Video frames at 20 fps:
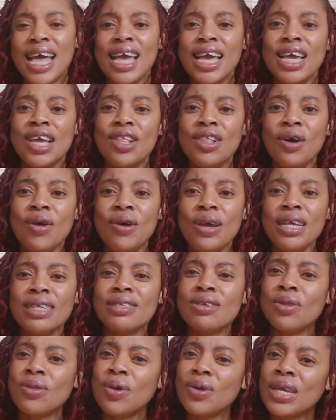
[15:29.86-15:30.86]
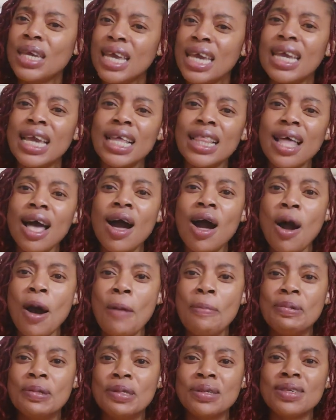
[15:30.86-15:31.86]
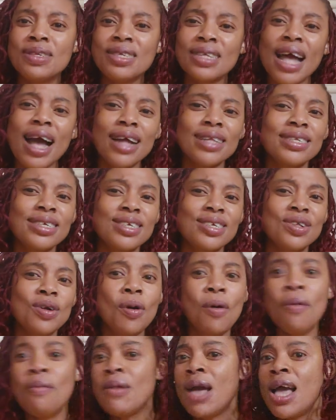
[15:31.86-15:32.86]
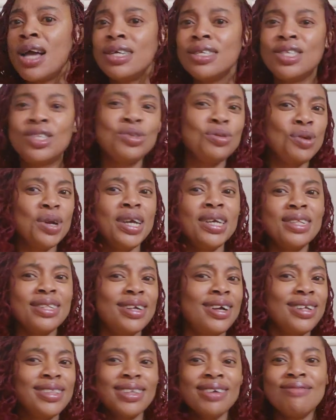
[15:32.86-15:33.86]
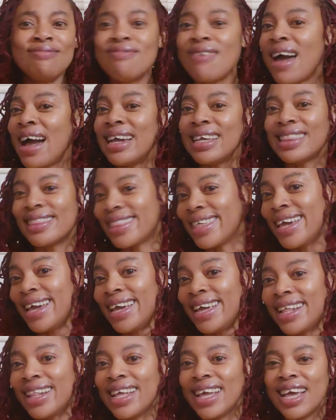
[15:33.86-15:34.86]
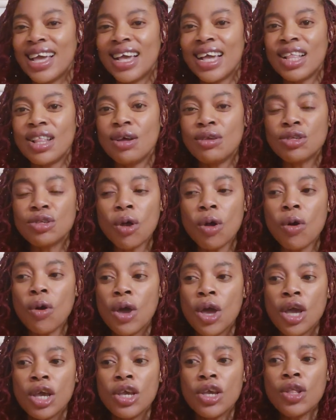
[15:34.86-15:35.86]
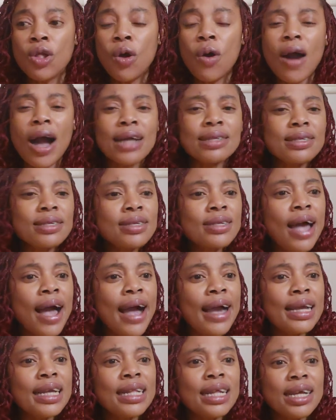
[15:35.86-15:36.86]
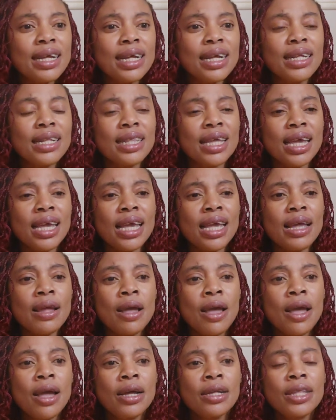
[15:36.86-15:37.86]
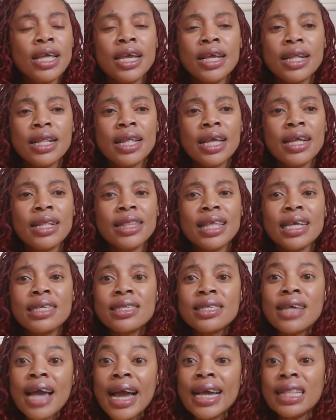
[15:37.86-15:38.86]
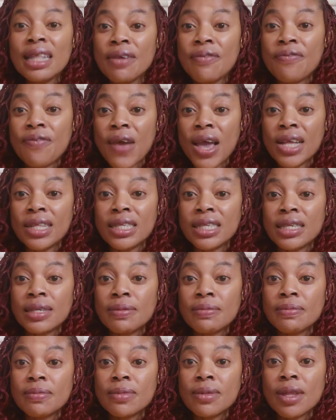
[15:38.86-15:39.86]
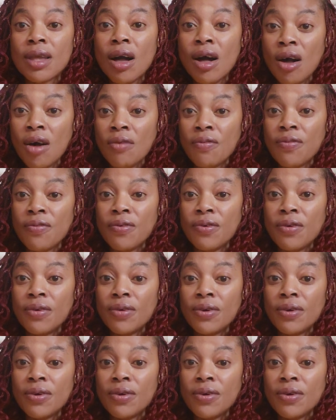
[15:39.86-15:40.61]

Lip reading: You know, it's going to kick it up to start, you know, doing the right thing. You know, so, you know, aside the side effects of